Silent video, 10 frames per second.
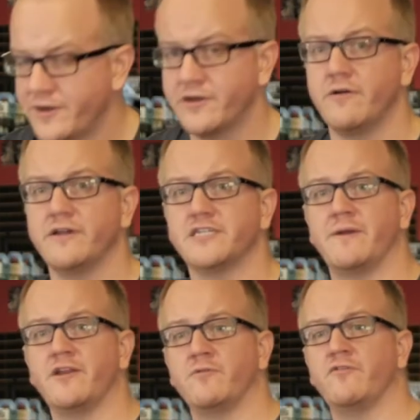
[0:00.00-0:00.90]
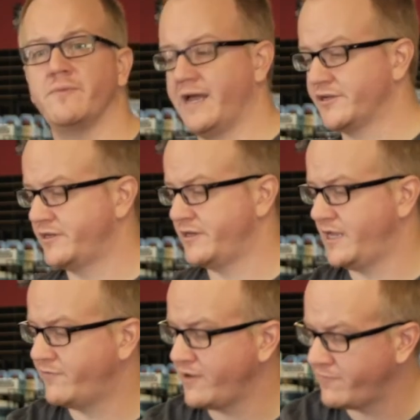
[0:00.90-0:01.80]
When you're going to spend your movement action,
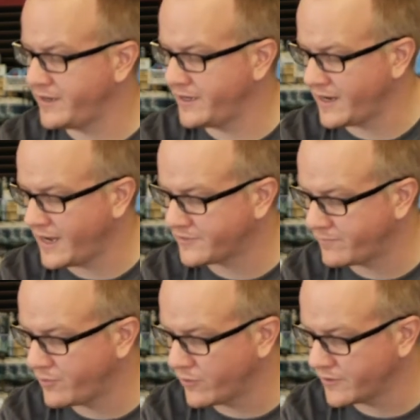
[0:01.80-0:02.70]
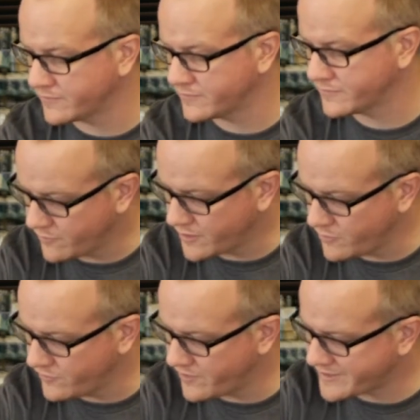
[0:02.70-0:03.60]
if you have a minion at the port, you can
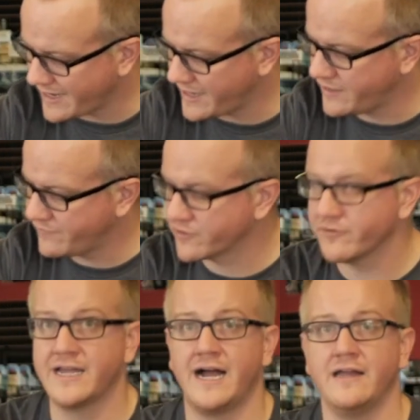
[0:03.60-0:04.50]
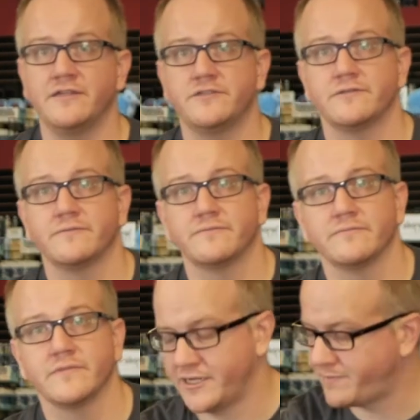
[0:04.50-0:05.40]
move them to any of the Greek islands
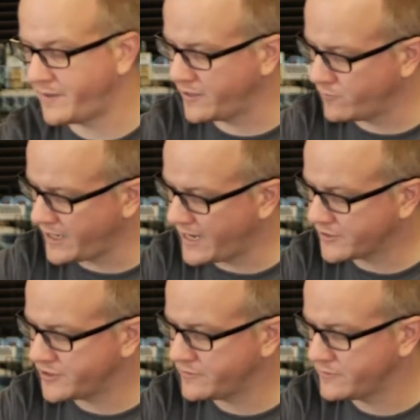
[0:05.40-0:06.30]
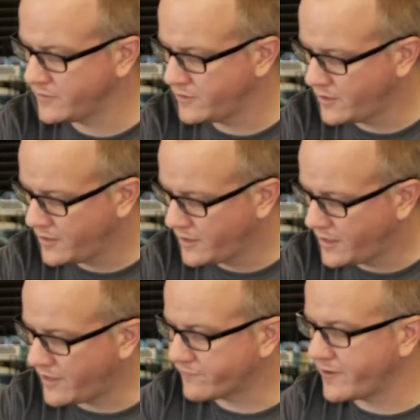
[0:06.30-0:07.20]
by spending one action.
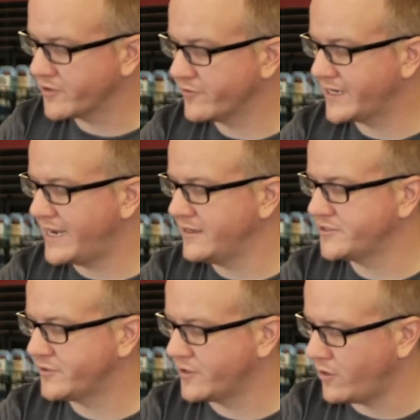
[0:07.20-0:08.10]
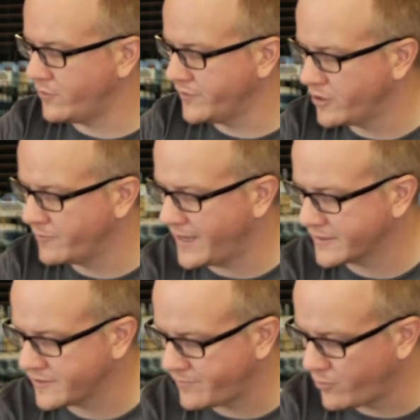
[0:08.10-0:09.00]
And from the Greek islands, you can only go
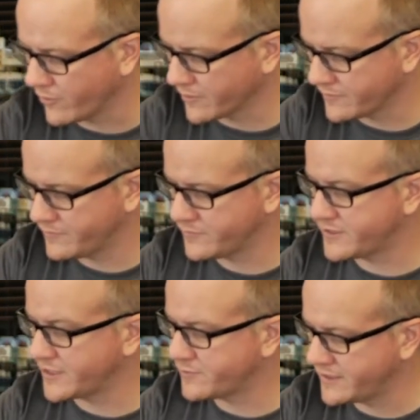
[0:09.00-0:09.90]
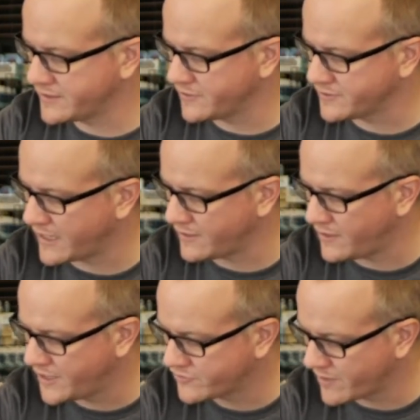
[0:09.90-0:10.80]
back to the port. So that's what these little dotted
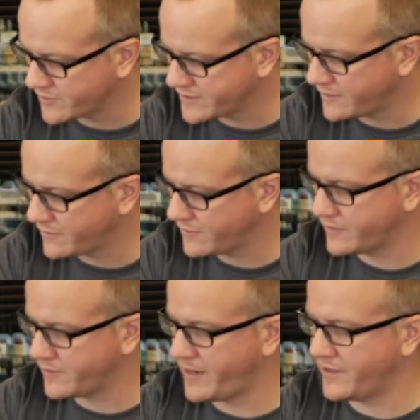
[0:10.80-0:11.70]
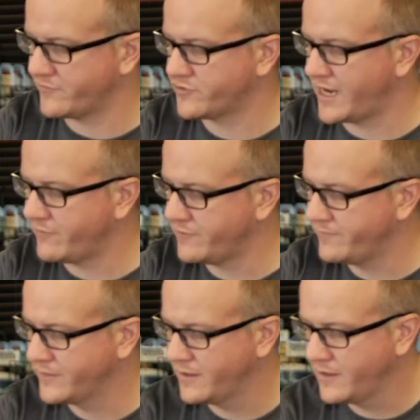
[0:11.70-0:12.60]
lines represent, the path of travel.